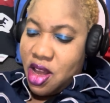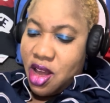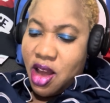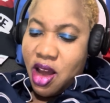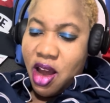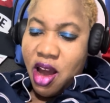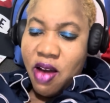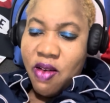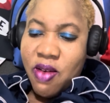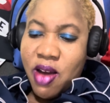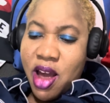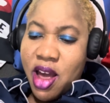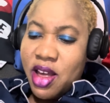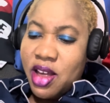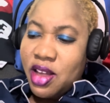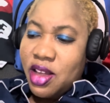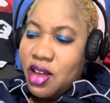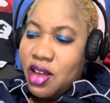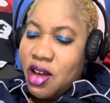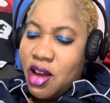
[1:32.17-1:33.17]
All
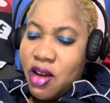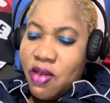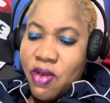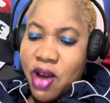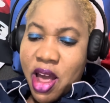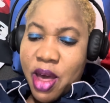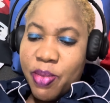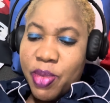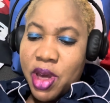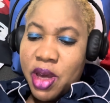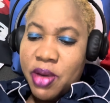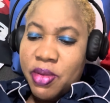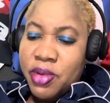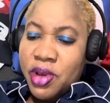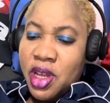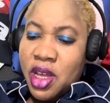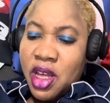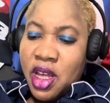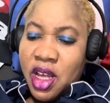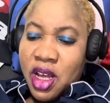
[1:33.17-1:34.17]
right, all right, babe.
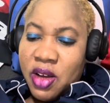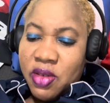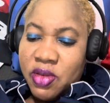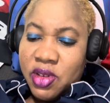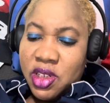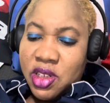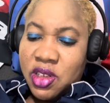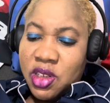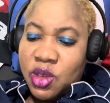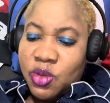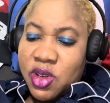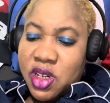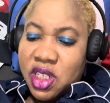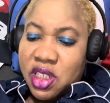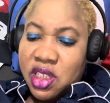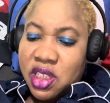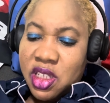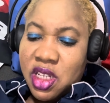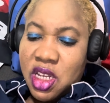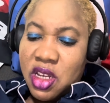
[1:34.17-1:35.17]
We just want to
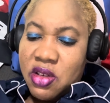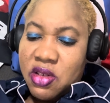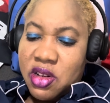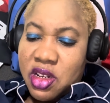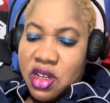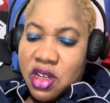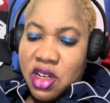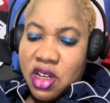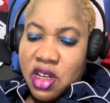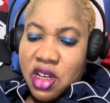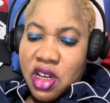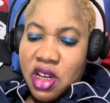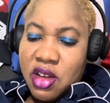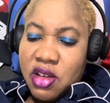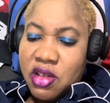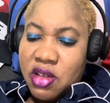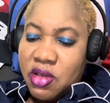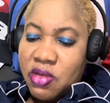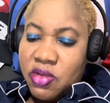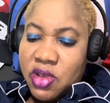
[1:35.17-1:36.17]
see you there,
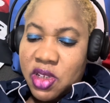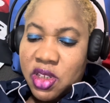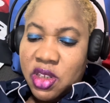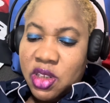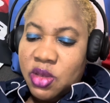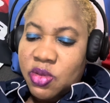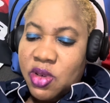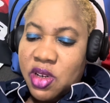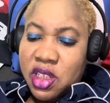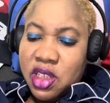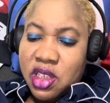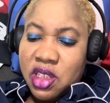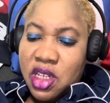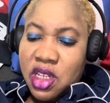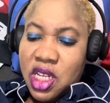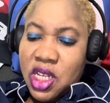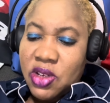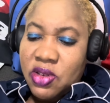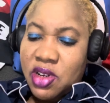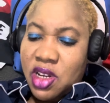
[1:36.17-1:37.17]
girl. We just want to
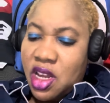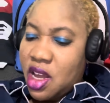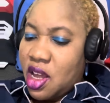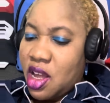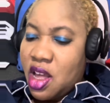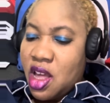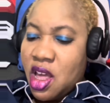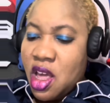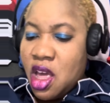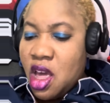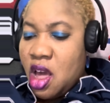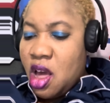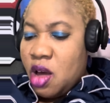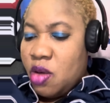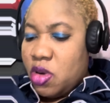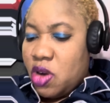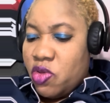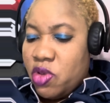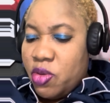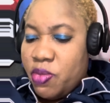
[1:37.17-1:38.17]
see you there.
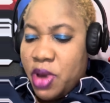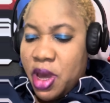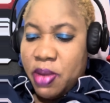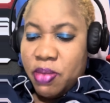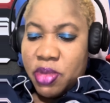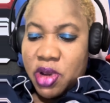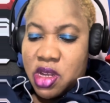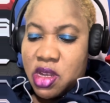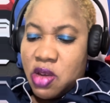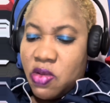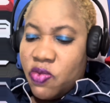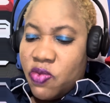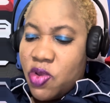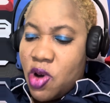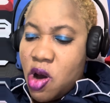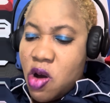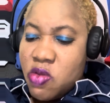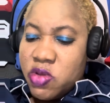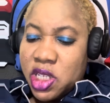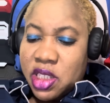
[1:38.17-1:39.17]
But remember, you've
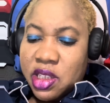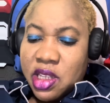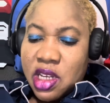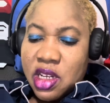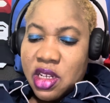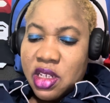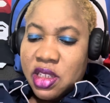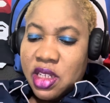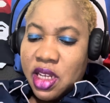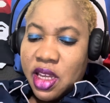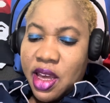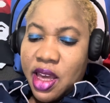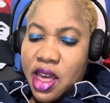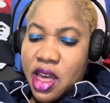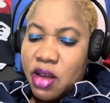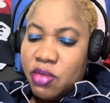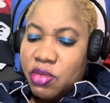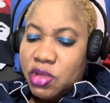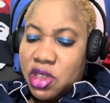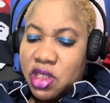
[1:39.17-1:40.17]
always killed the
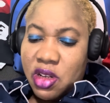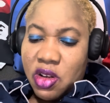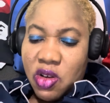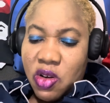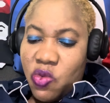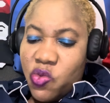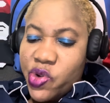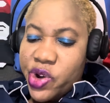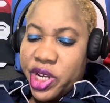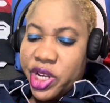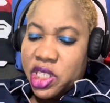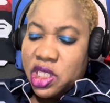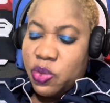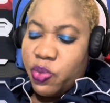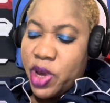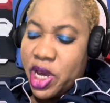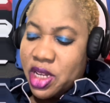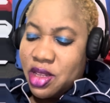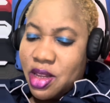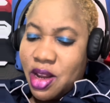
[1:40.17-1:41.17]
game, so we
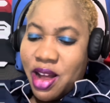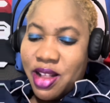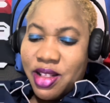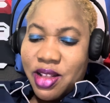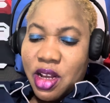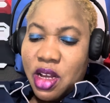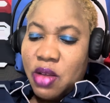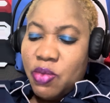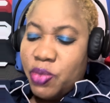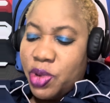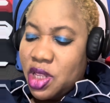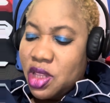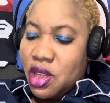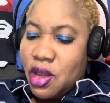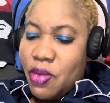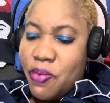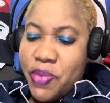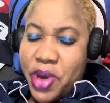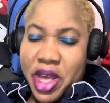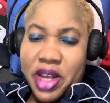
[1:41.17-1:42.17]
expect nothing but
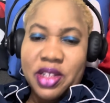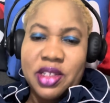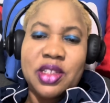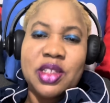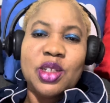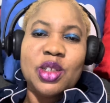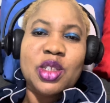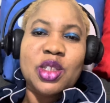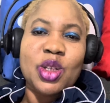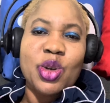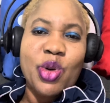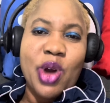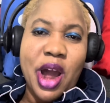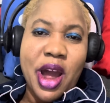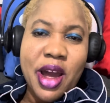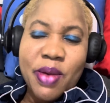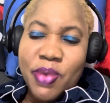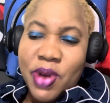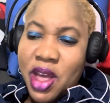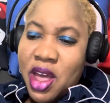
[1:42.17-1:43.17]
the best.
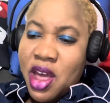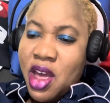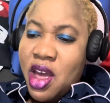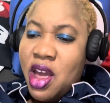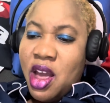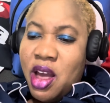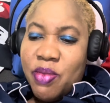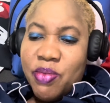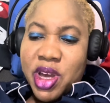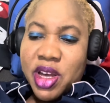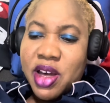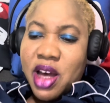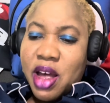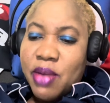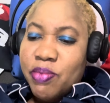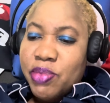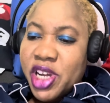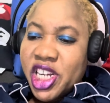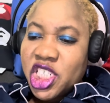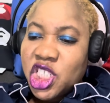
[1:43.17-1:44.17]
Subscribe. May
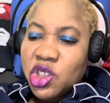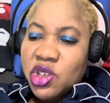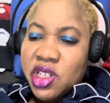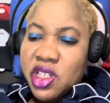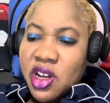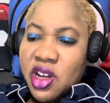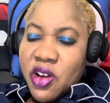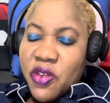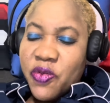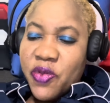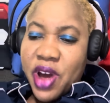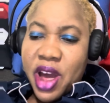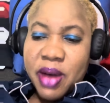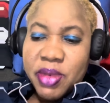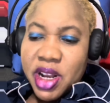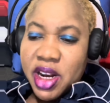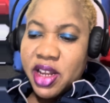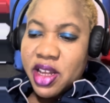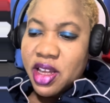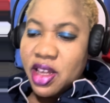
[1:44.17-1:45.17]
God bless you and your
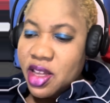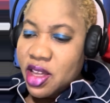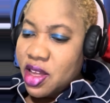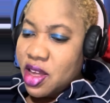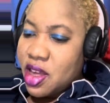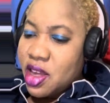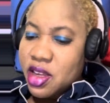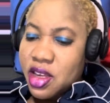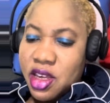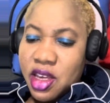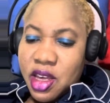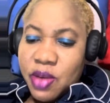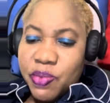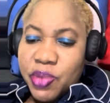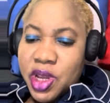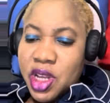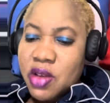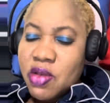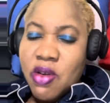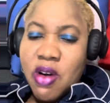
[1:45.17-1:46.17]
family and keep
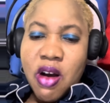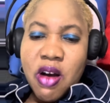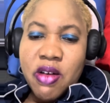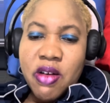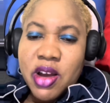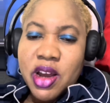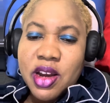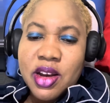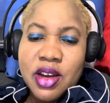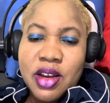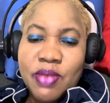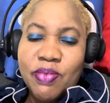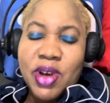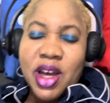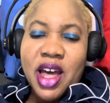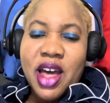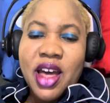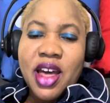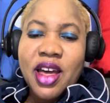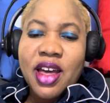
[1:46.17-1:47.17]
it growing.
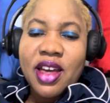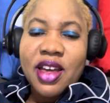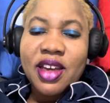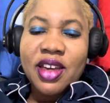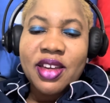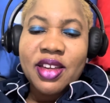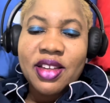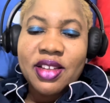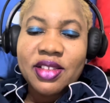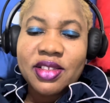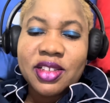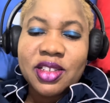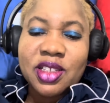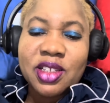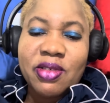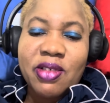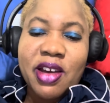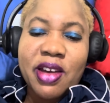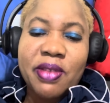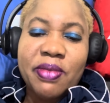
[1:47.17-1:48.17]
Bye.
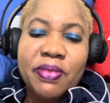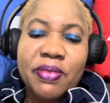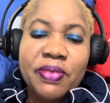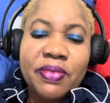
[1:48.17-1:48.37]
Subscribe.